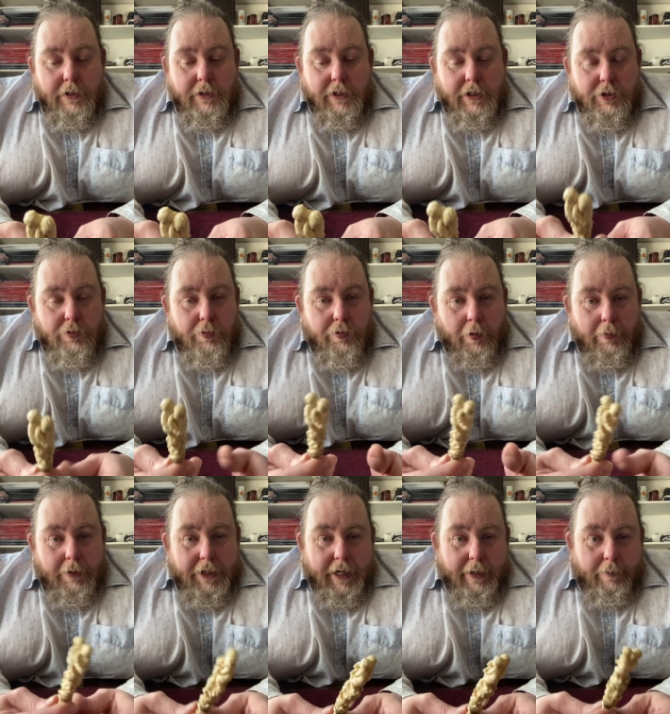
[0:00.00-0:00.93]
this would
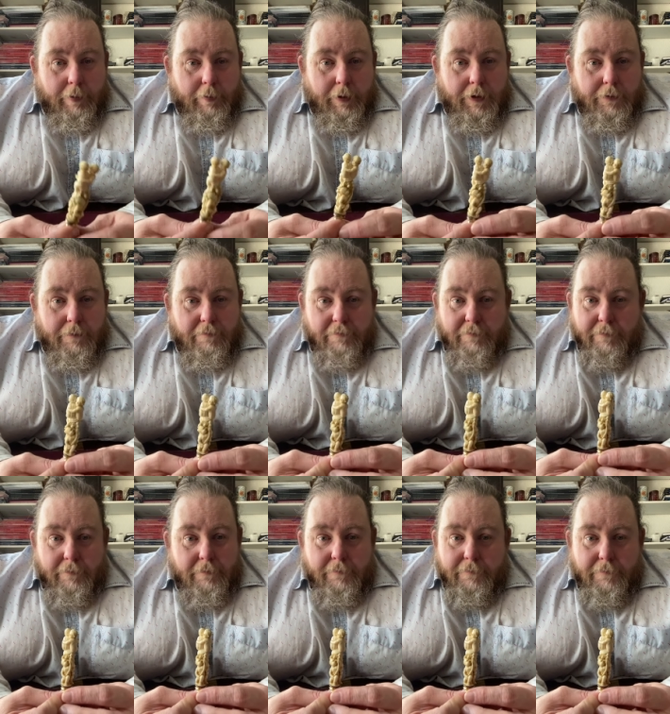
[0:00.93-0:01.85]
probably now be worth
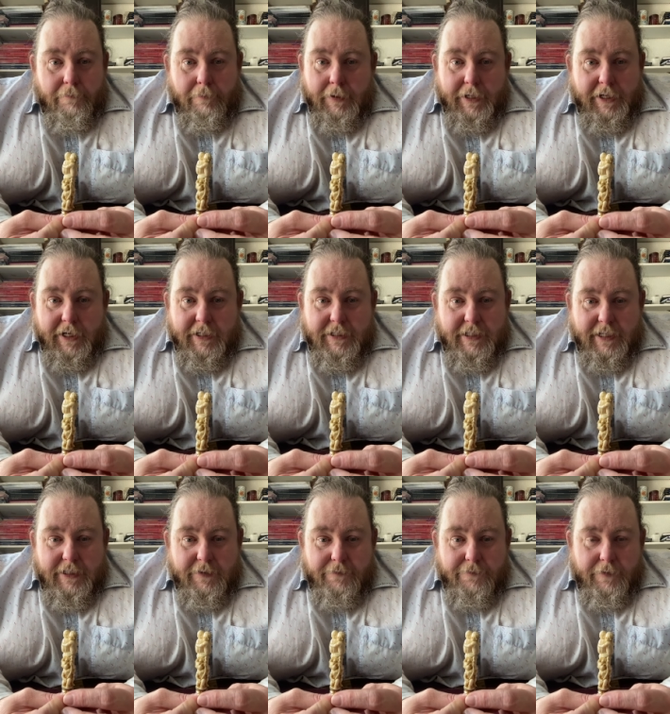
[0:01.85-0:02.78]
in
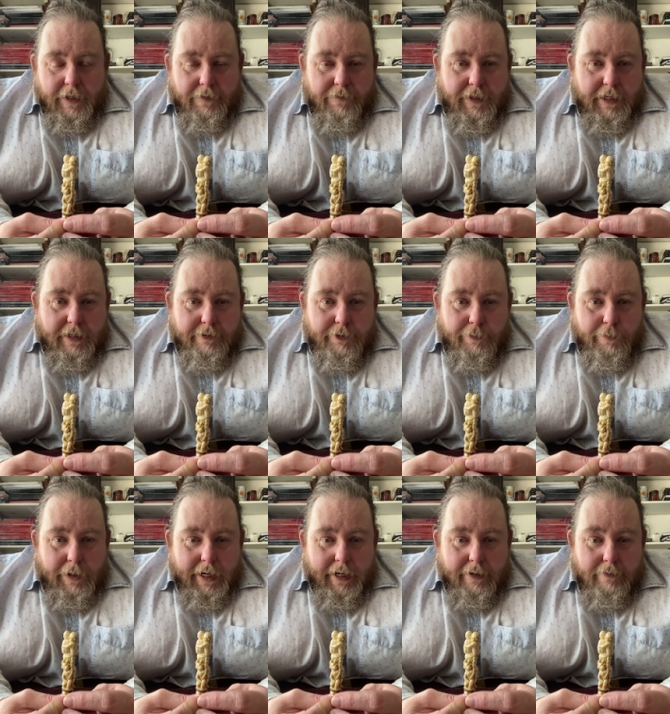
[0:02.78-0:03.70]
excess of
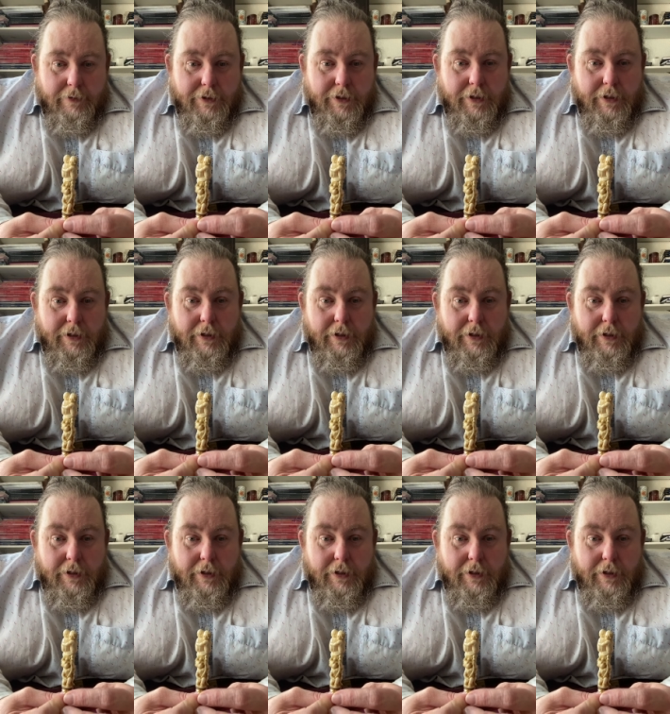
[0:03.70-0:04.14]
£5,000,